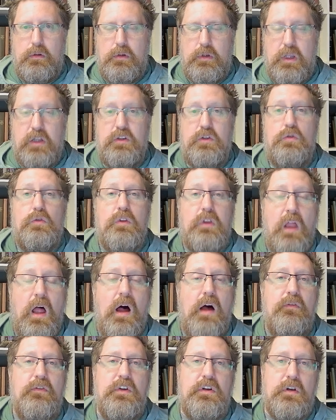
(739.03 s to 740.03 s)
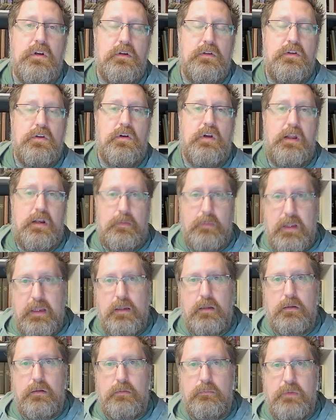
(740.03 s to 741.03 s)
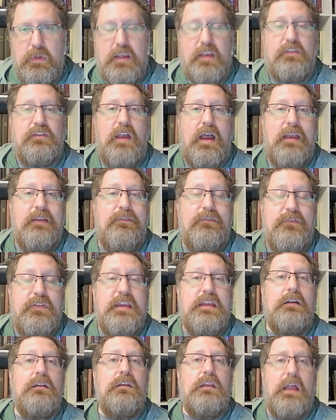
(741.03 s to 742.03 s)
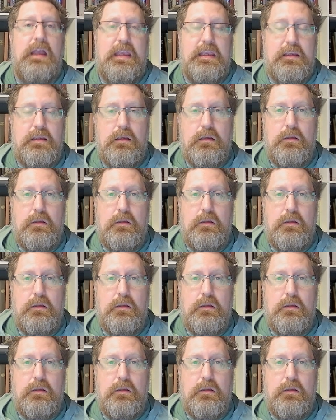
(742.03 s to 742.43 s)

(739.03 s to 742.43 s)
can you love your enemy? Because I feel like